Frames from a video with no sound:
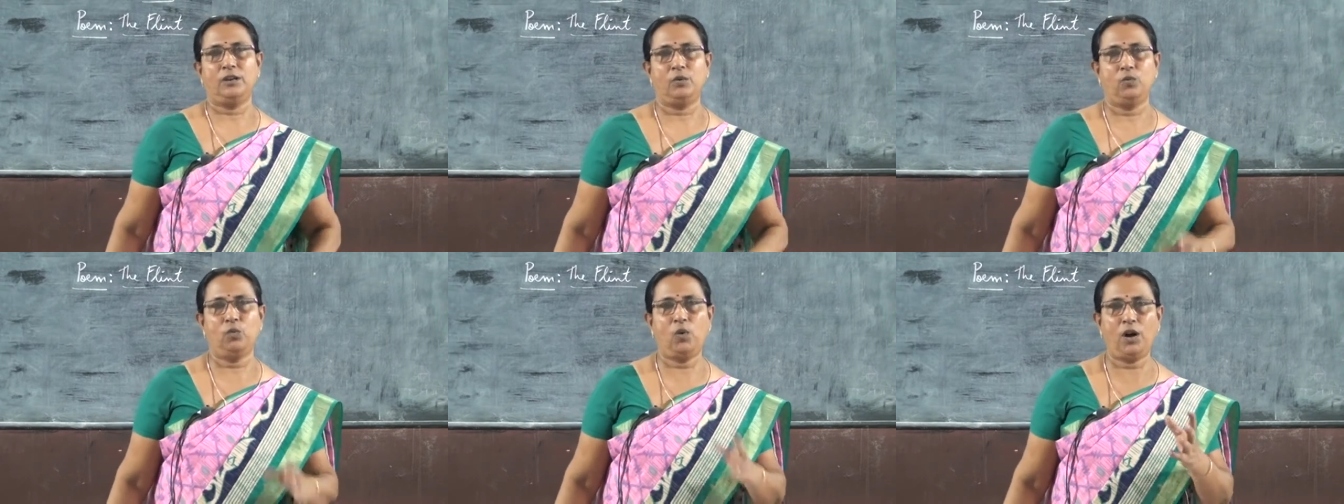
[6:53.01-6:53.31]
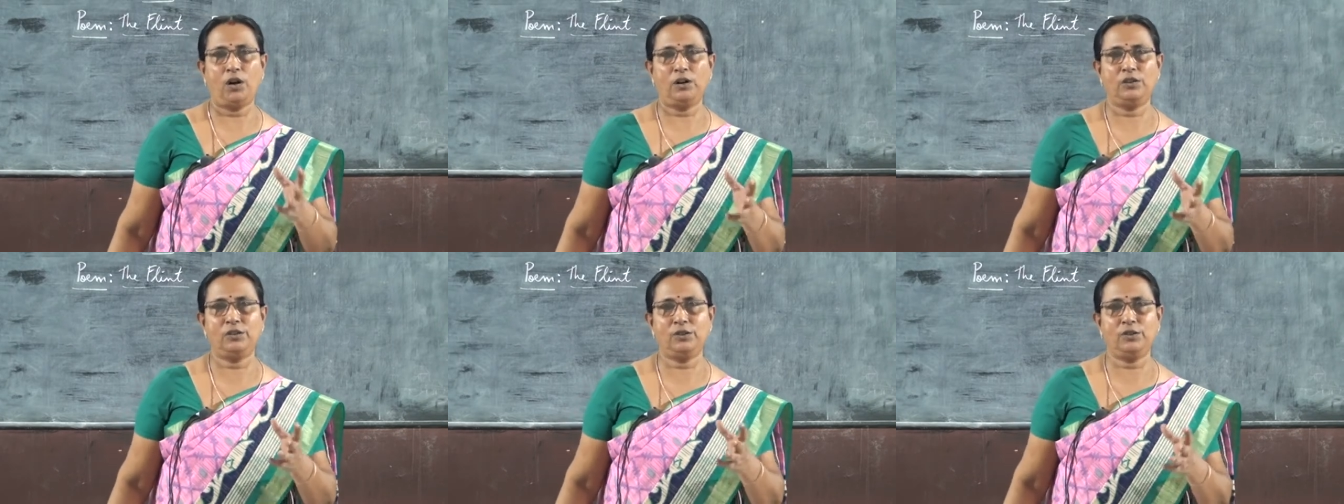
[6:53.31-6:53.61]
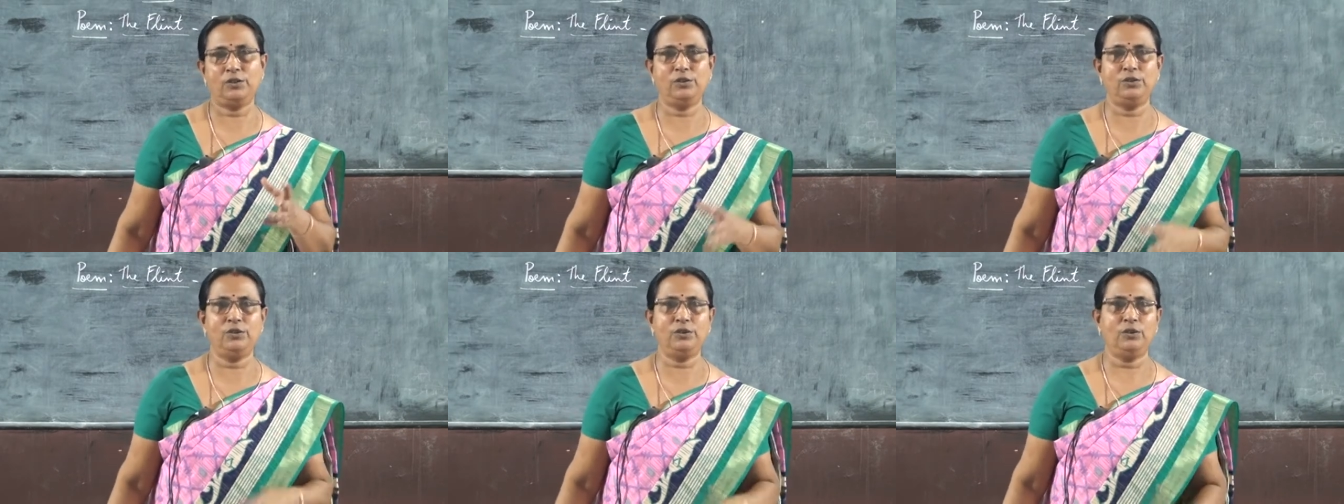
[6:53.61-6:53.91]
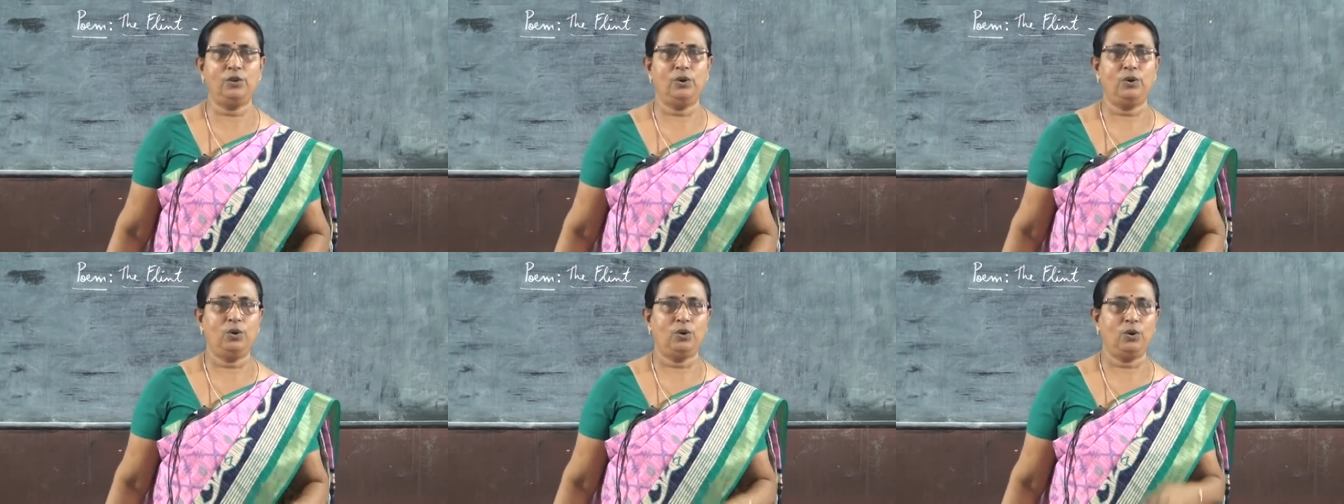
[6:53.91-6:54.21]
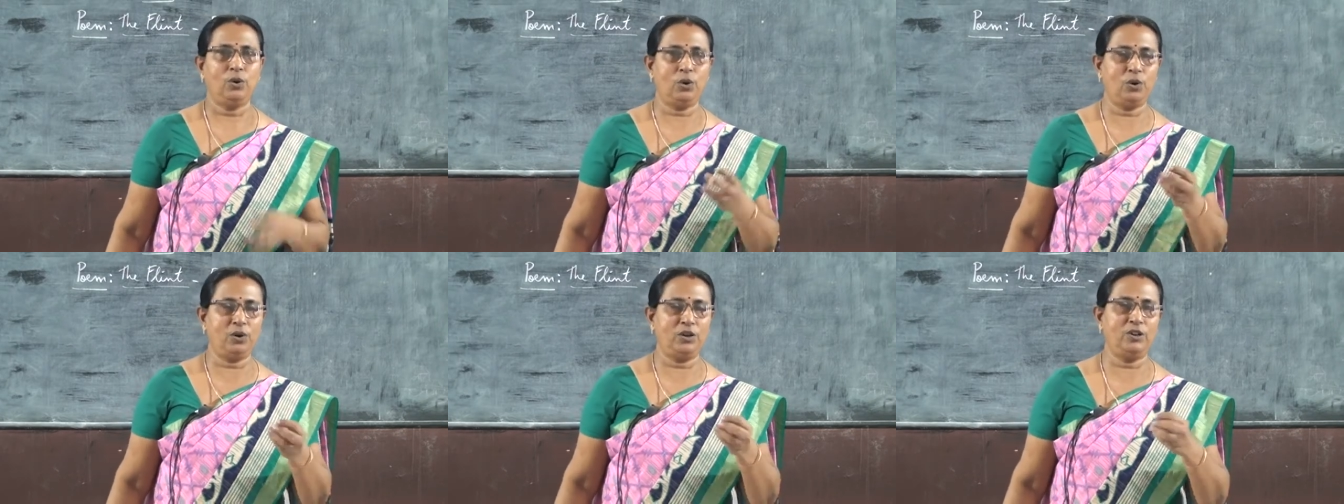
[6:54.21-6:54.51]
want to
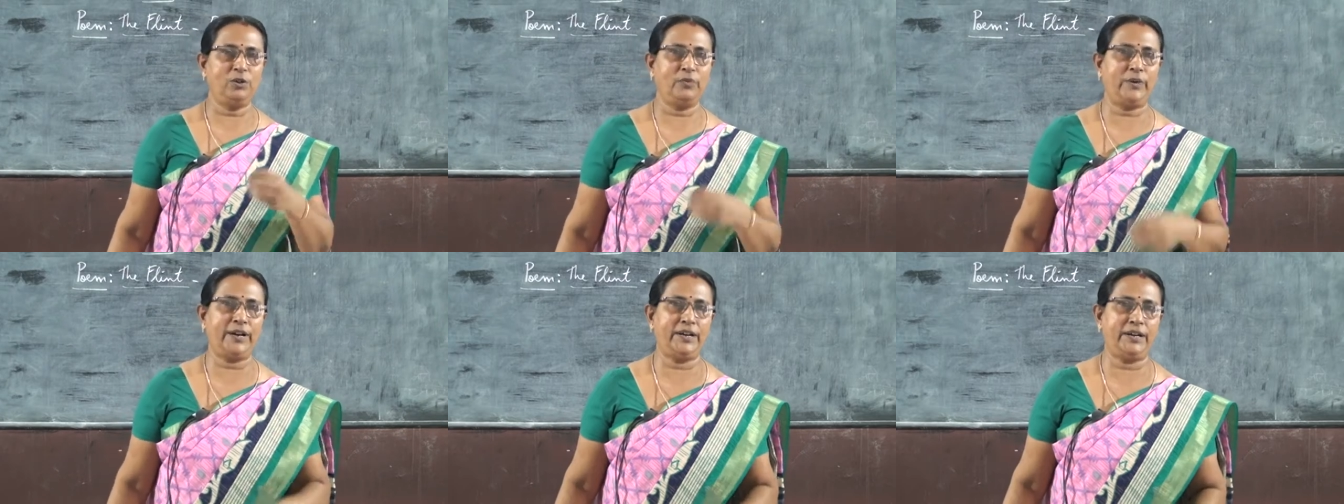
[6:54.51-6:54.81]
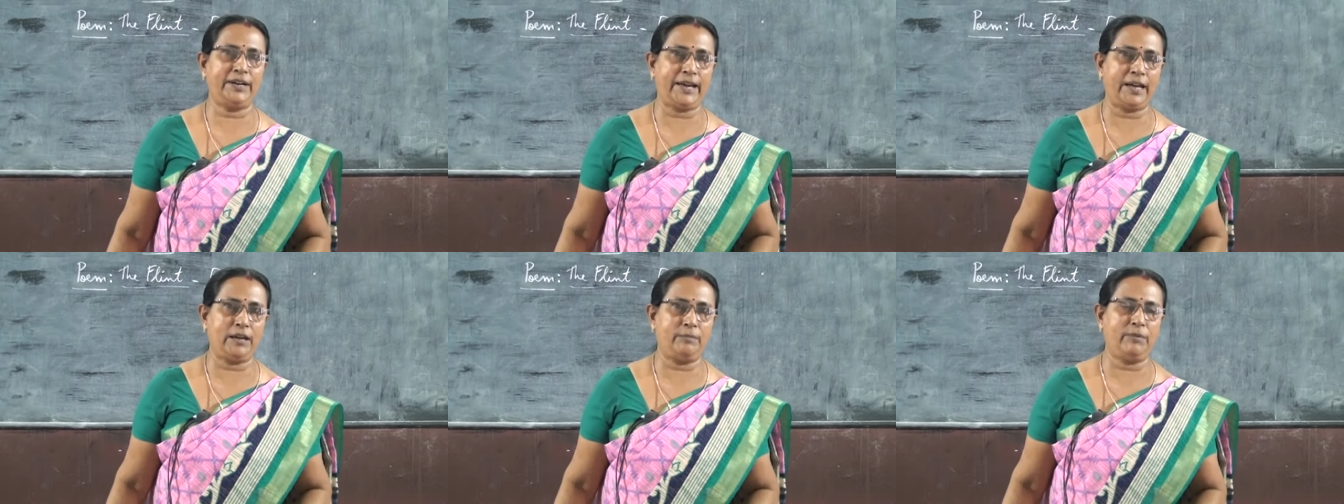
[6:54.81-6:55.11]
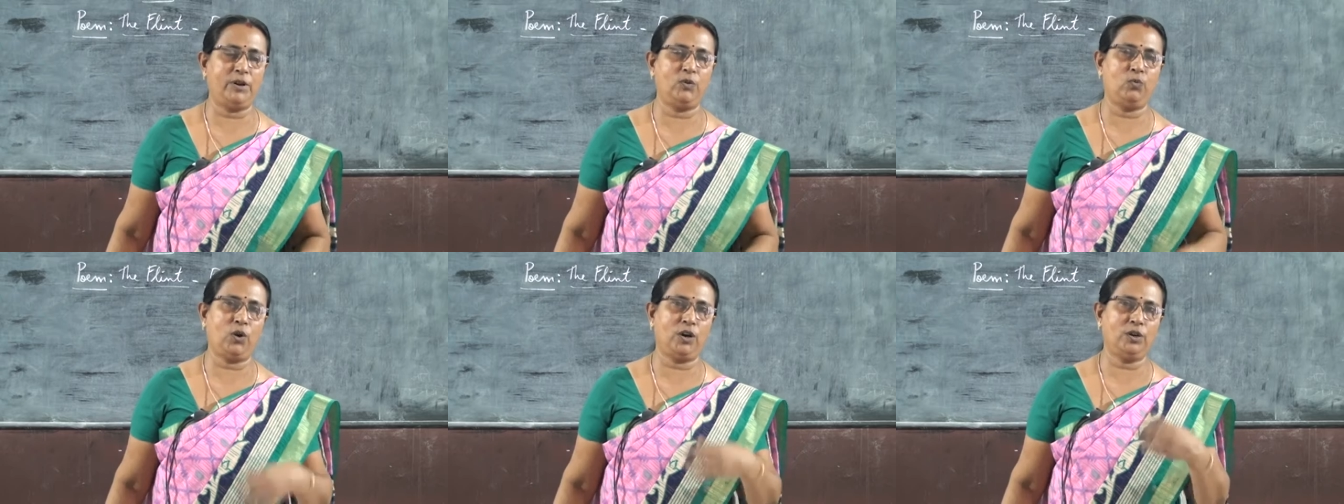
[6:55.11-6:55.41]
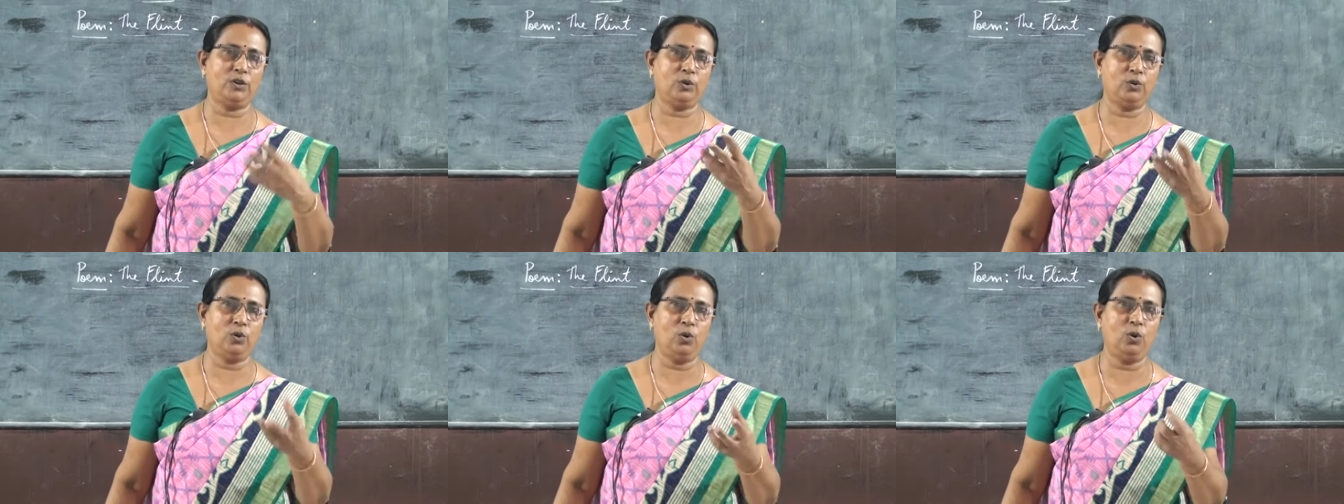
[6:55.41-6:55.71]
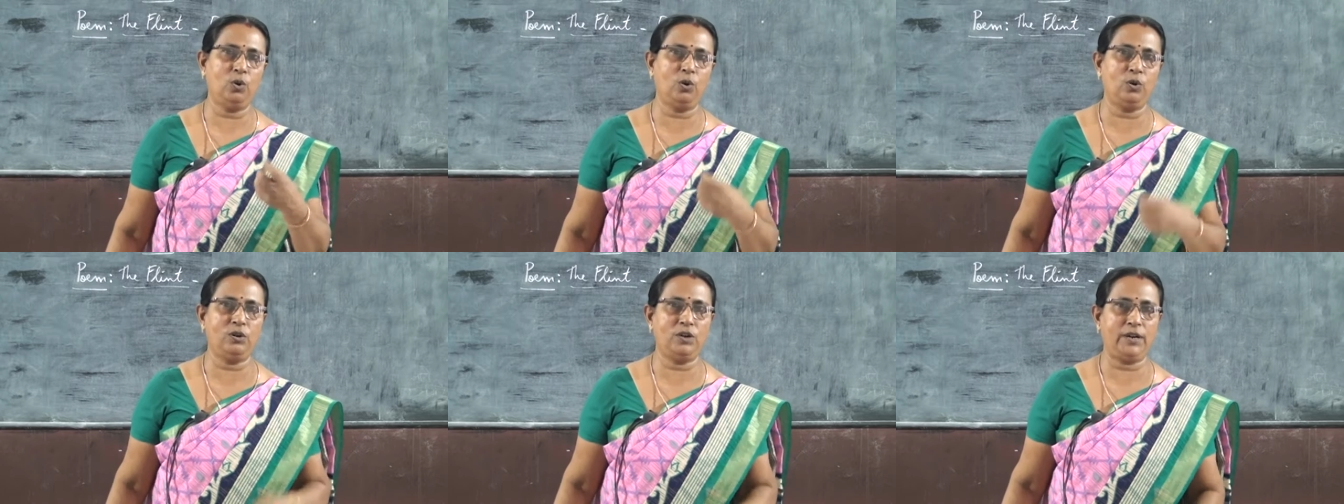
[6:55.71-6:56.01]
hold one diamond, want to
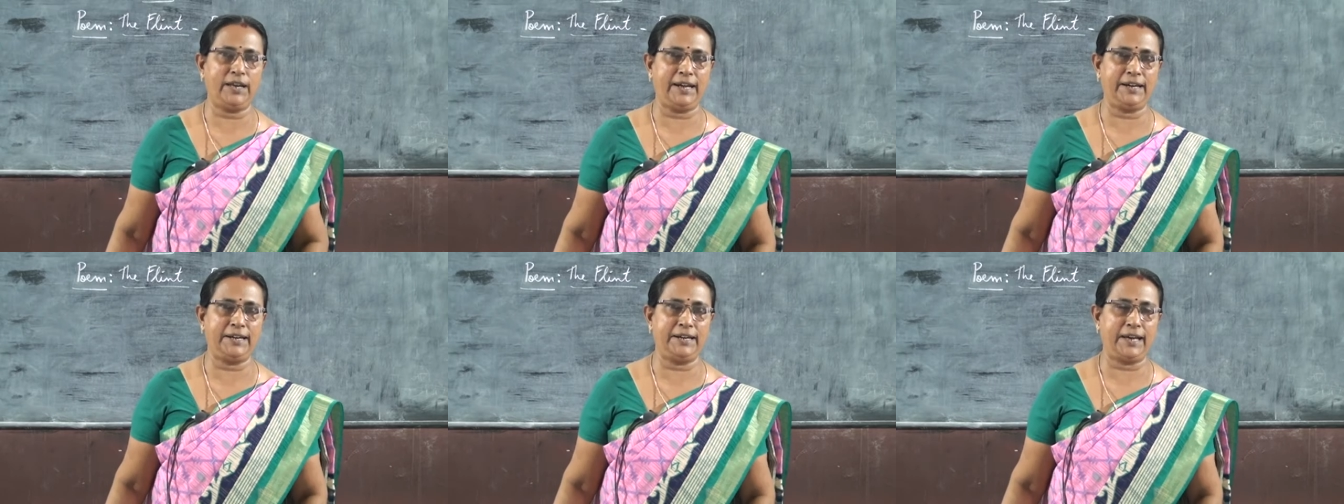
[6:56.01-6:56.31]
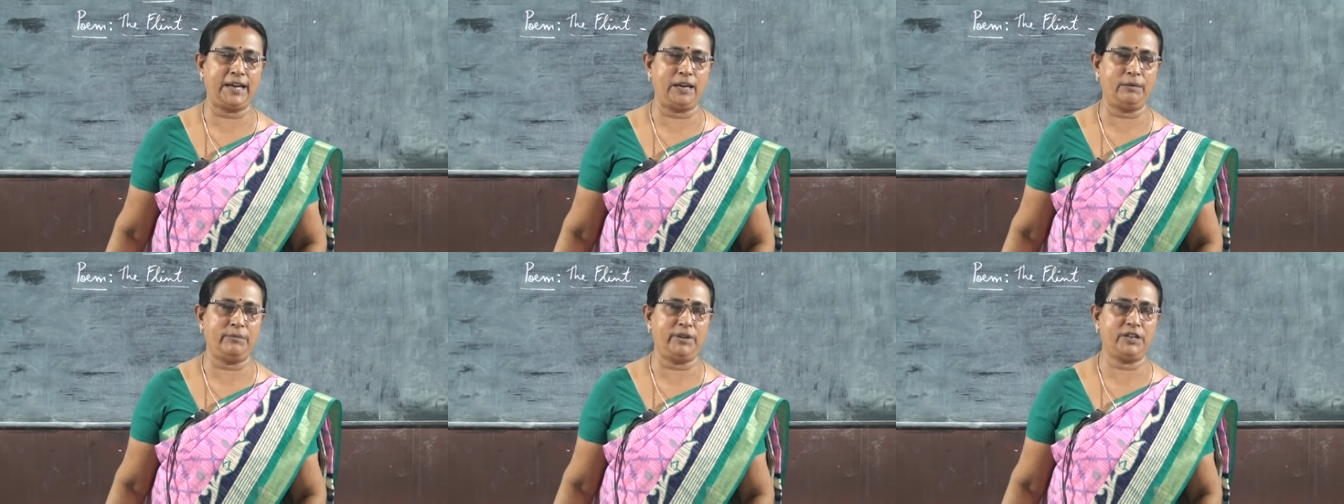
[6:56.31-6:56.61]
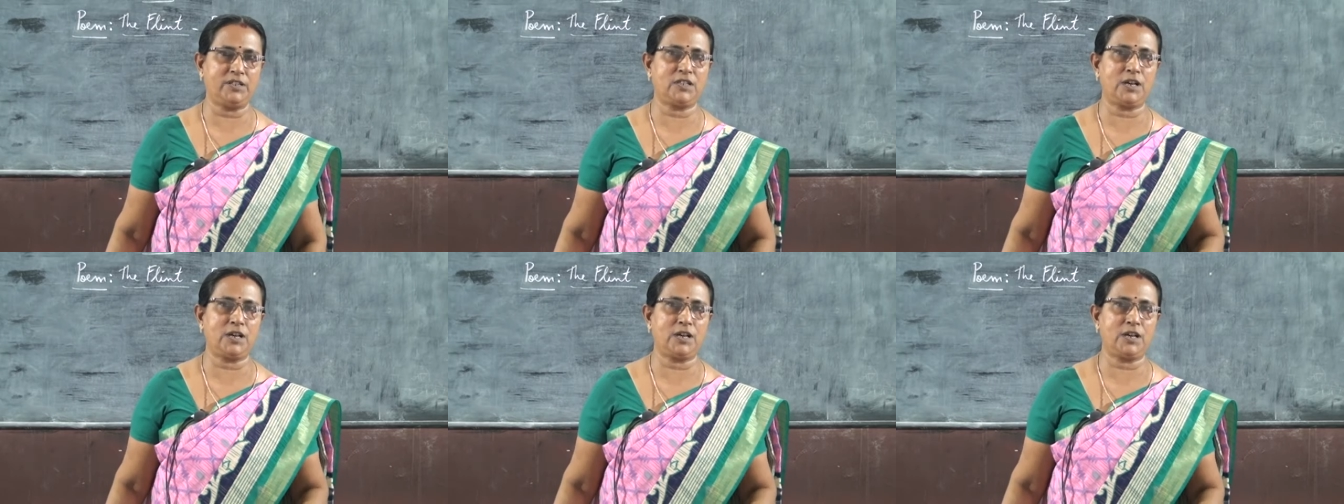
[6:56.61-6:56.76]
own a diamond.